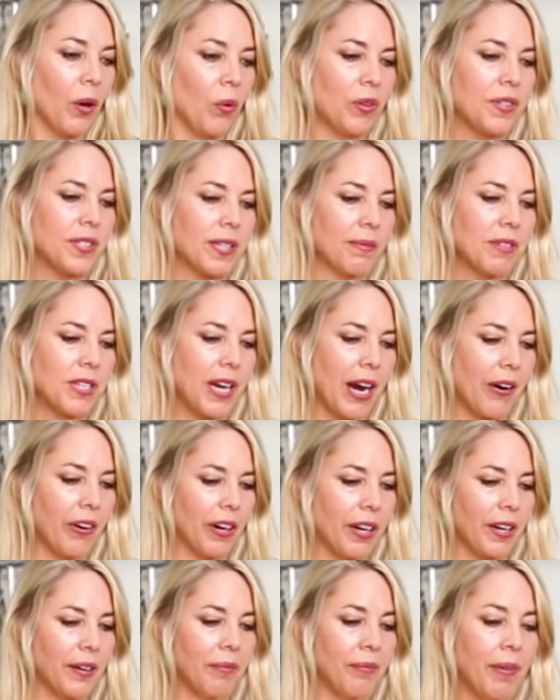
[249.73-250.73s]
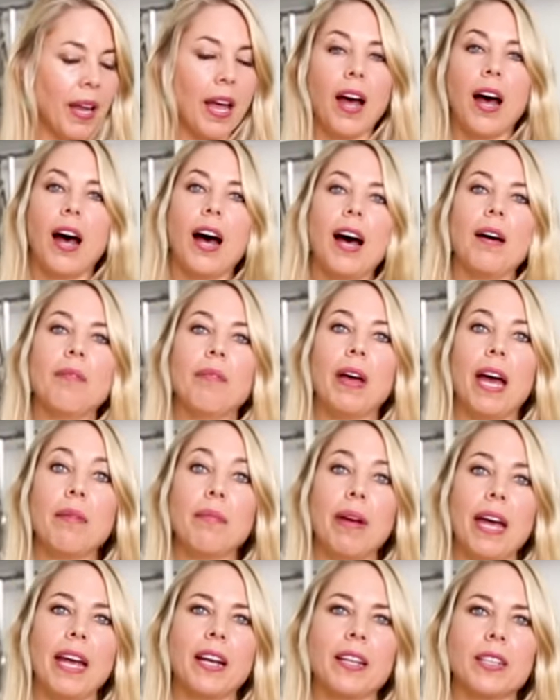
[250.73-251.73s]
with some tarragon um,
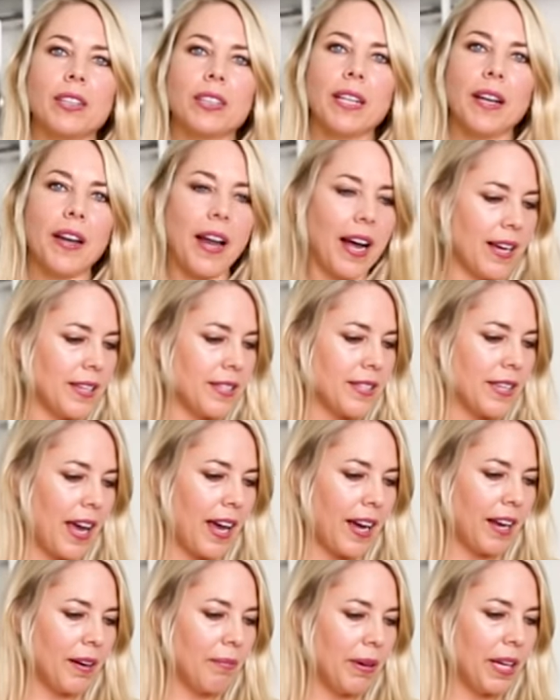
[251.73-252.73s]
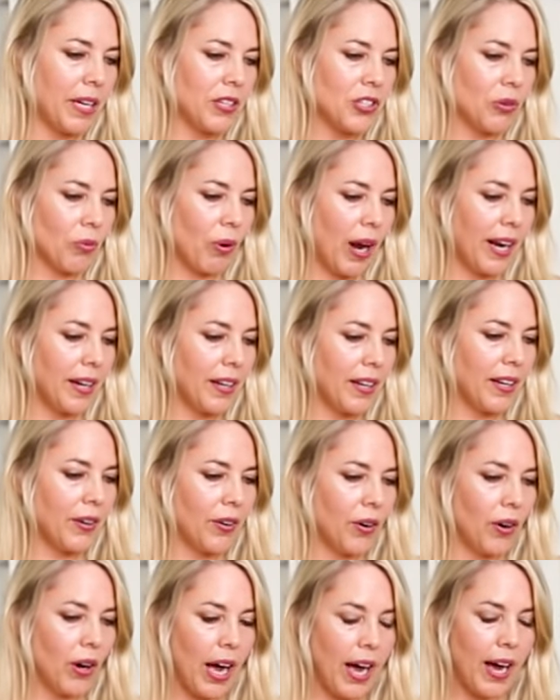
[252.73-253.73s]
and make it nice and Mediterranean.